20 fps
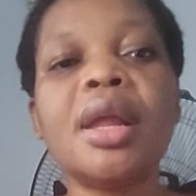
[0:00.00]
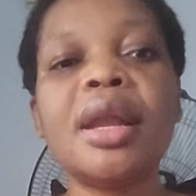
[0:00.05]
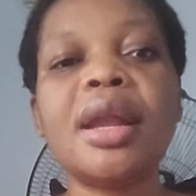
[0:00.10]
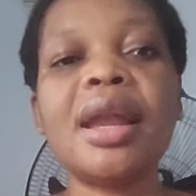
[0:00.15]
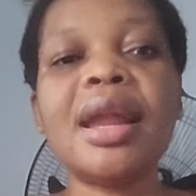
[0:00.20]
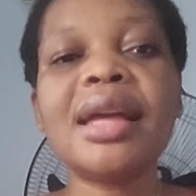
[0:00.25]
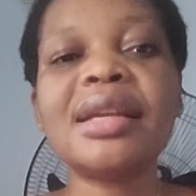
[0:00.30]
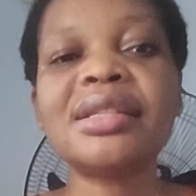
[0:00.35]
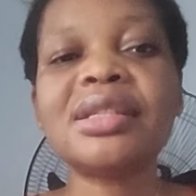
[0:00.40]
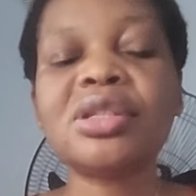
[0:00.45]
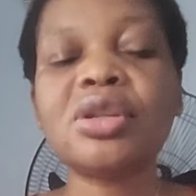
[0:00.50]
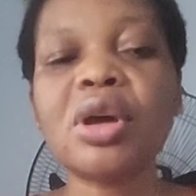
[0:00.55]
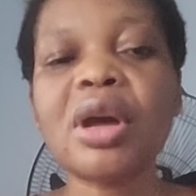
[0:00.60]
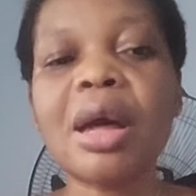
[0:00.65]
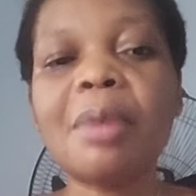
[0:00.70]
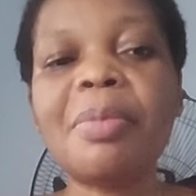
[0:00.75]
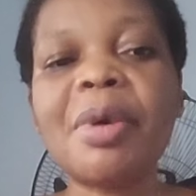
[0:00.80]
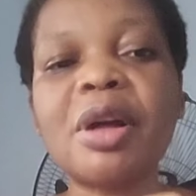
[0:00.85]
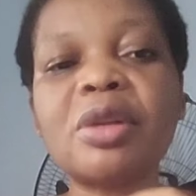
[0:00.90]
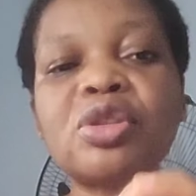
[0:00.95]
Let's talk
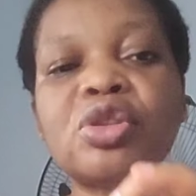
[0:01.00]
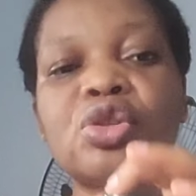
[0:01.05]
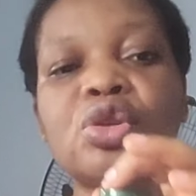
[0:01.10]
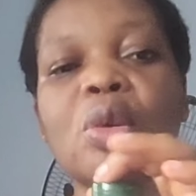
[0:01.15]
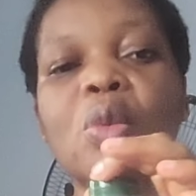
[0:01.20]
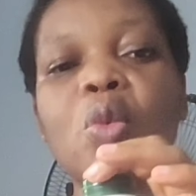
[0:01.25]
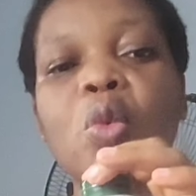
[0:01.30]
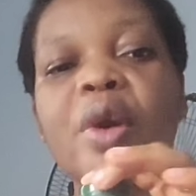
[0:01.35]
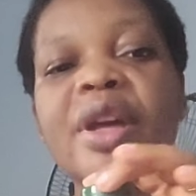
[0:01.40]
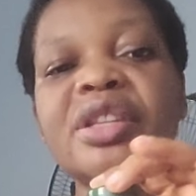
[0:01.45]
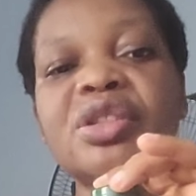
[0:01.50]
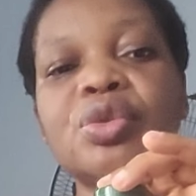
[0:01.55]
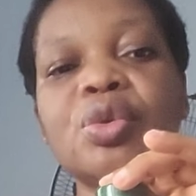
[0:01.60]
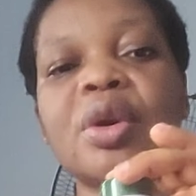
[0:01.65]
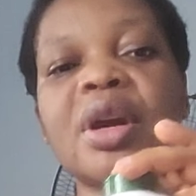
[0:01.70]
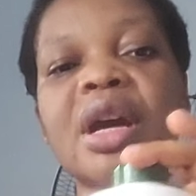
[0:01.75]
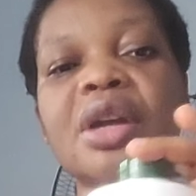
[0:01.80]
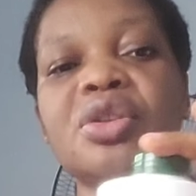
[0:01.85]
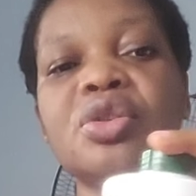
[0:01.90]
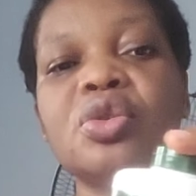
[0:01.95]
about some ways
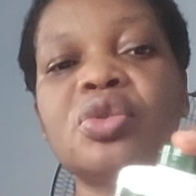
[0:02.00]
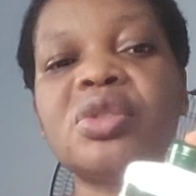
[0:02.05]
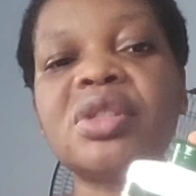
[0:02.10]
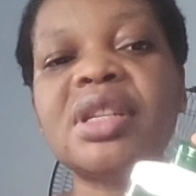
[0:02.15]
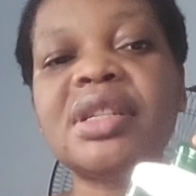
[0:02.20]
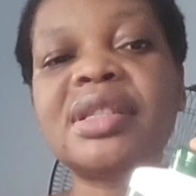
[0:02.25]
you can use.